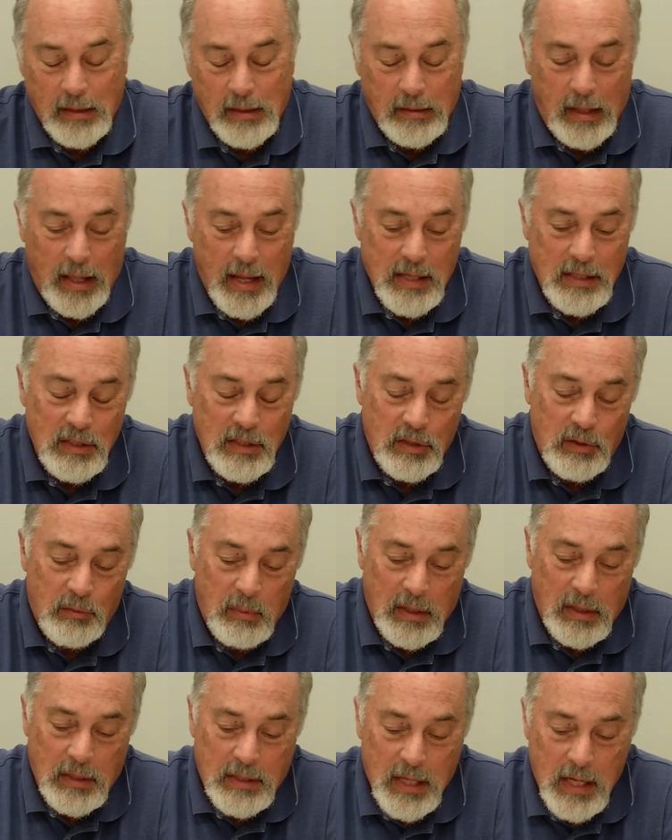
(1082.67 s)
the lessons
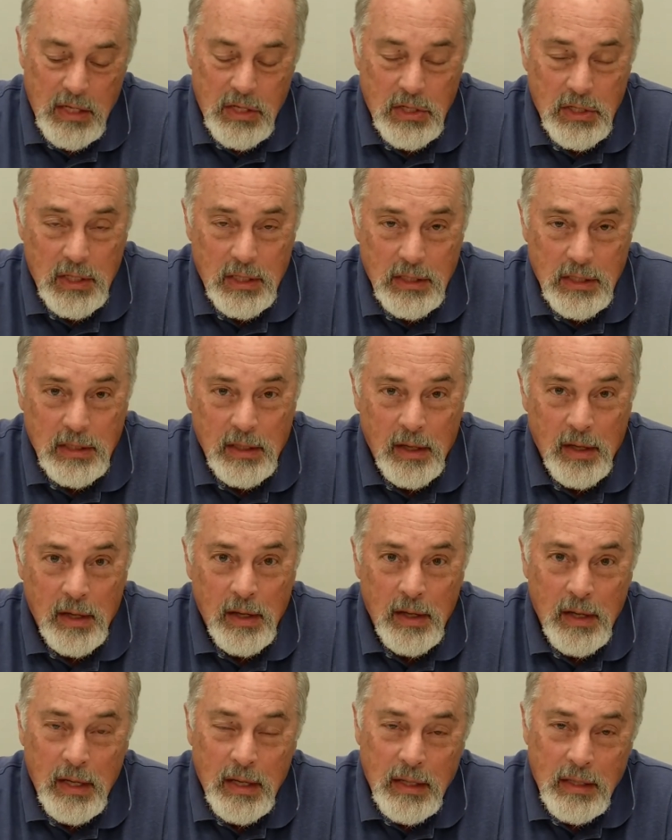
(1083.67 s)
have been teaching us,
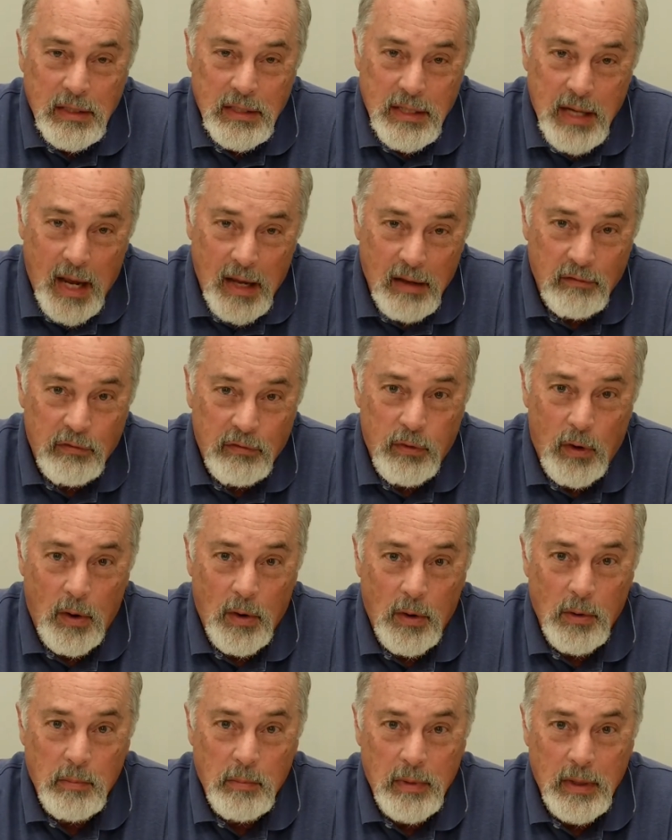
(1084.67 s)
stand
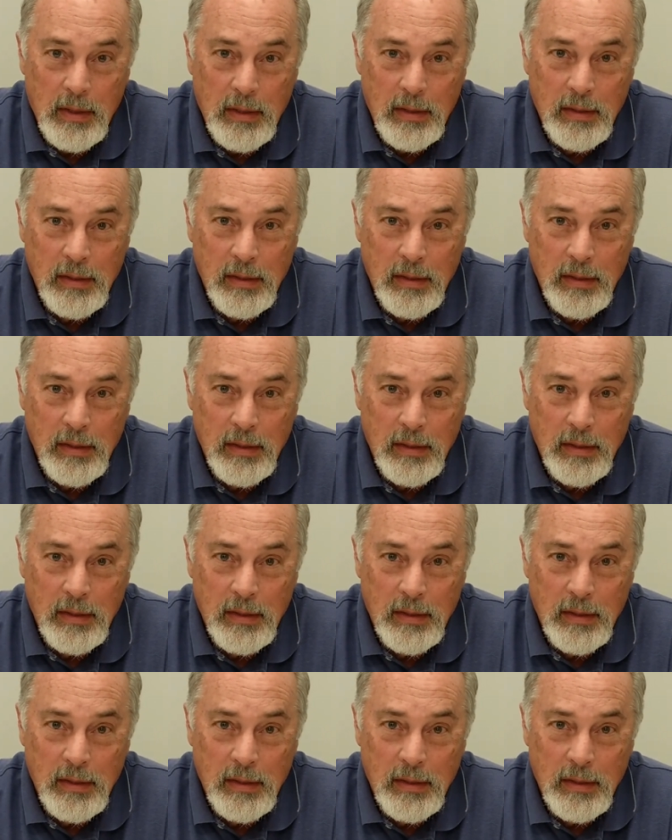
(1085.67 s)
firm,